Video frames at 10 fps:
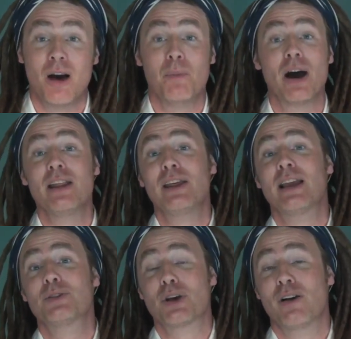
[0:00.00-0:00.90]
My
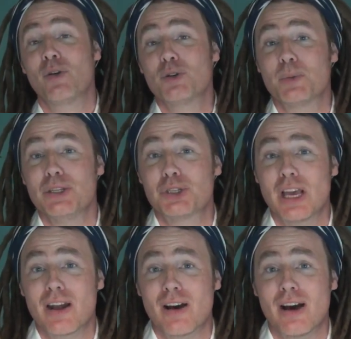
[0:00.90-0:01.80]
thing was, I've always been
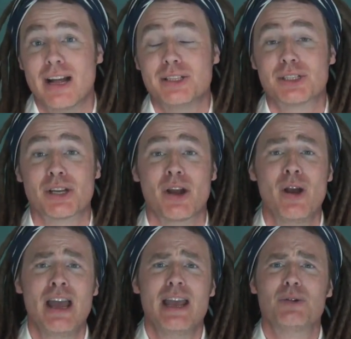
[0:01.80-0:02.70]
scared of heights, so
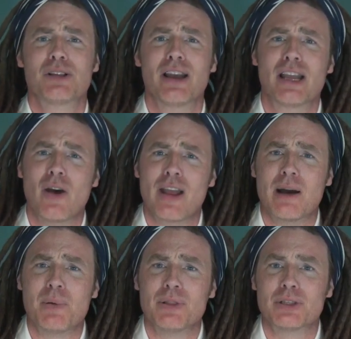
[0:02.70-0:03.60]
it was like going
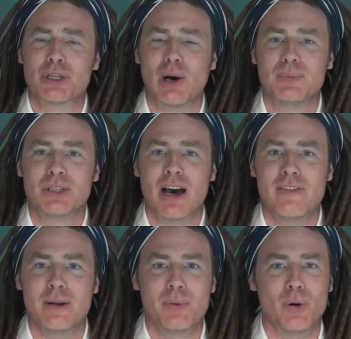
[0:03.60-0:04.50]
up on the top
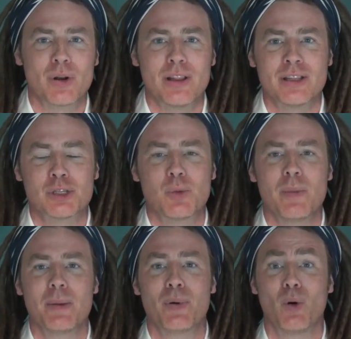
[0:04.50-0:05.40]
diving board at the
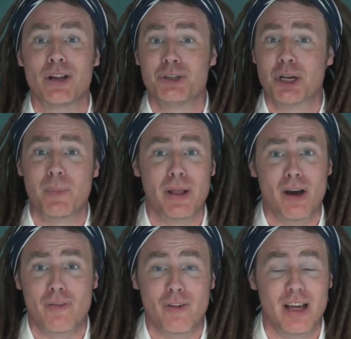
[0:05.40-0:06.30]
swimming pool and jumping
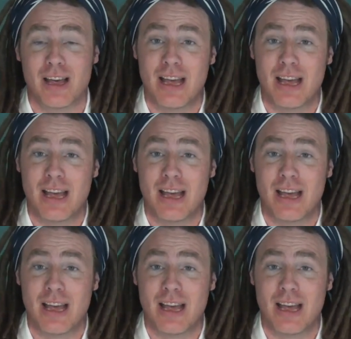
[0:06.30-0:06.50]
off.